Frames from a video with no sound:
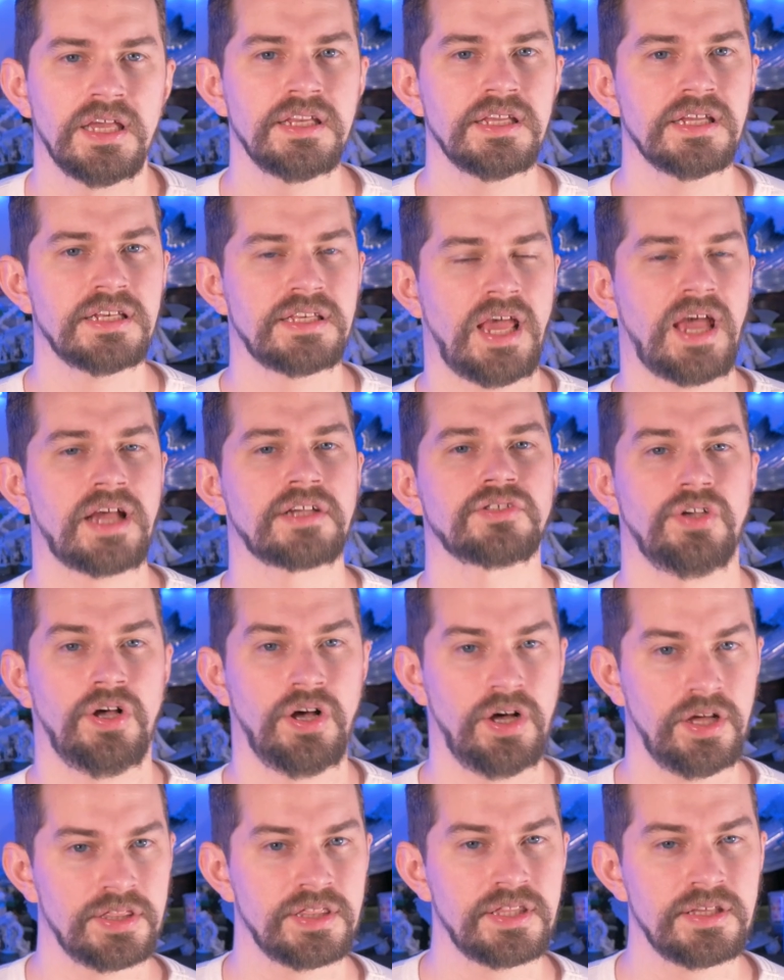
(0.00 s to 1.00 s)
Any attacks
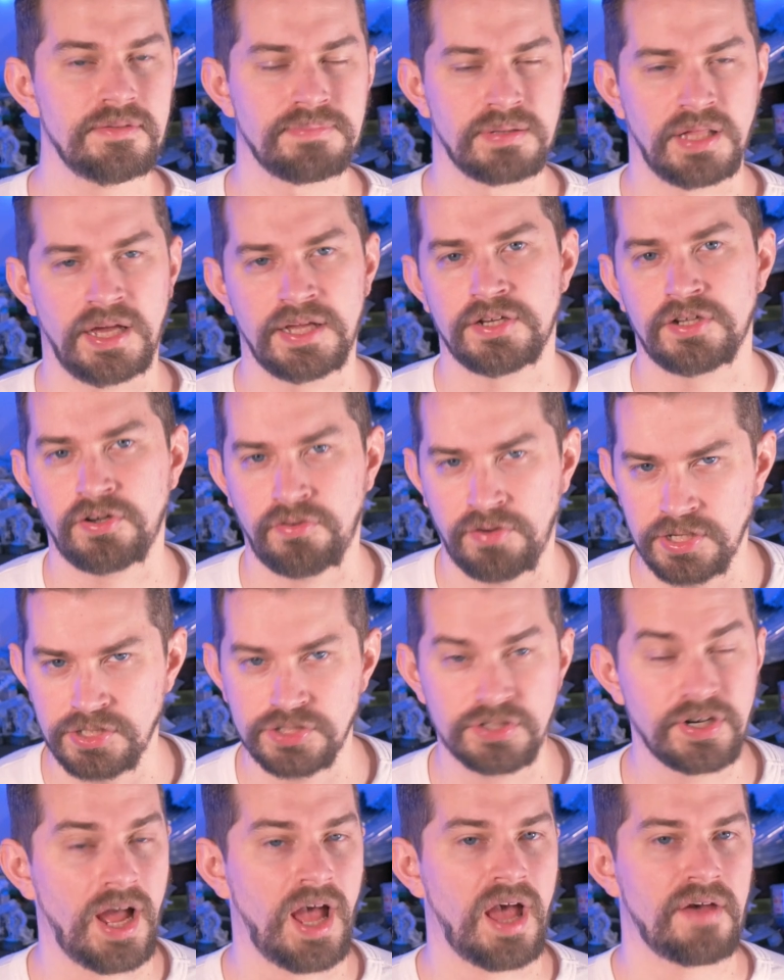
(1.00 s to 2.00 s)
on the blind
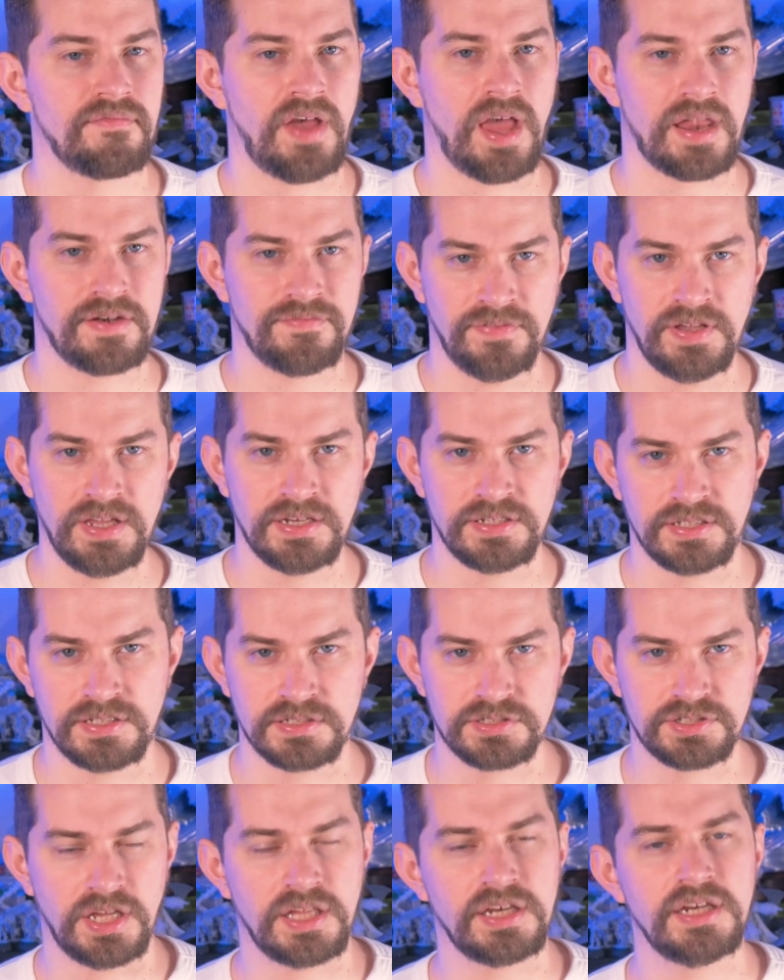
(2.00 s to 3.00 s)
creature have
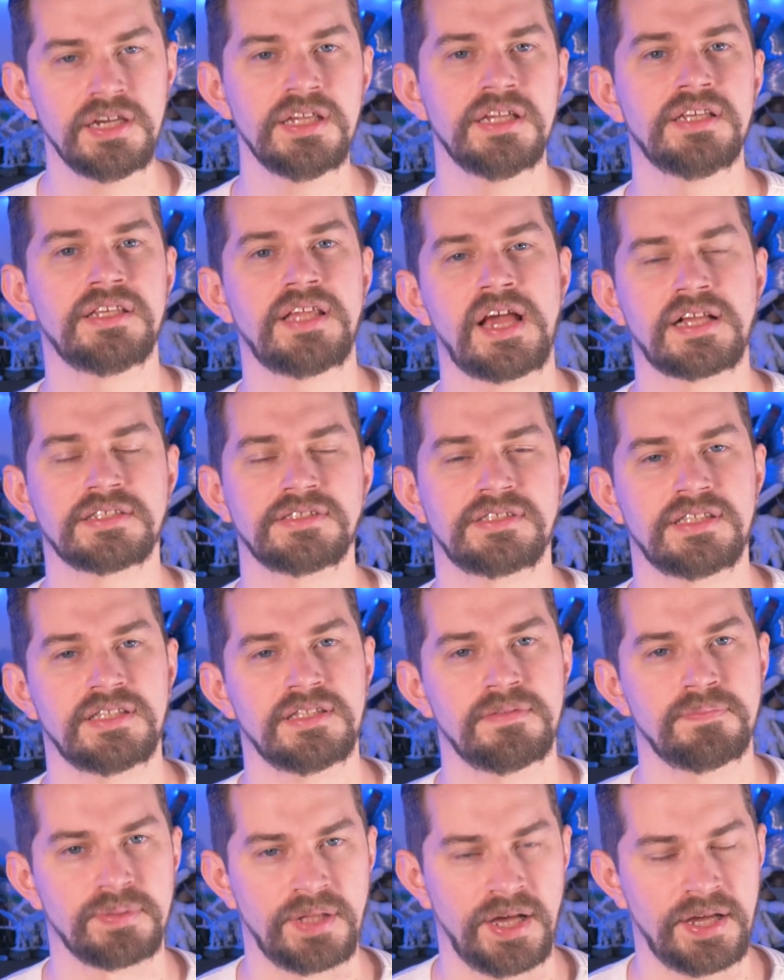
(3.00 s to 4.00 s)
advantage, and any attacks that
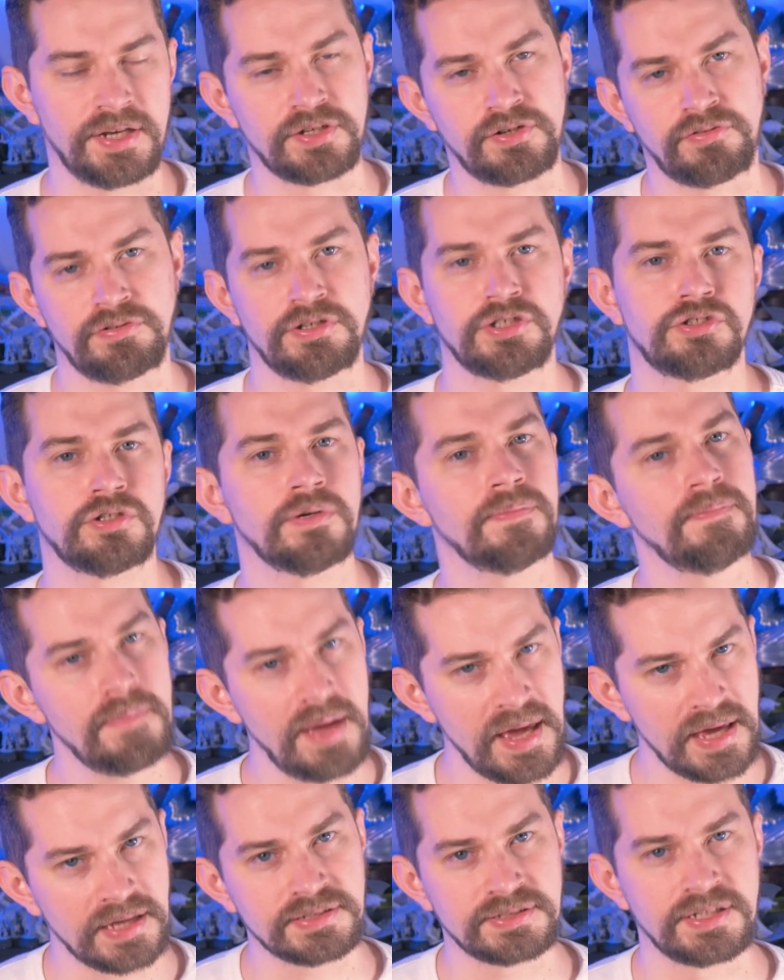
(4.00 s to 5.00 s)
the blind creature
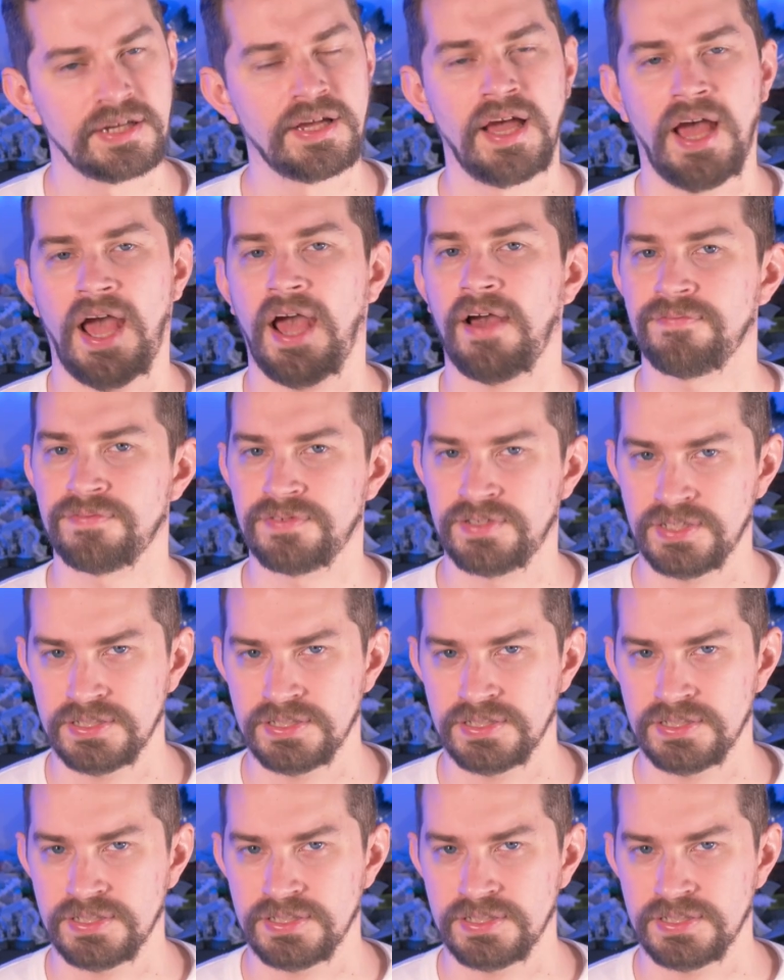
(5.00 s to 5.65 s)
makes have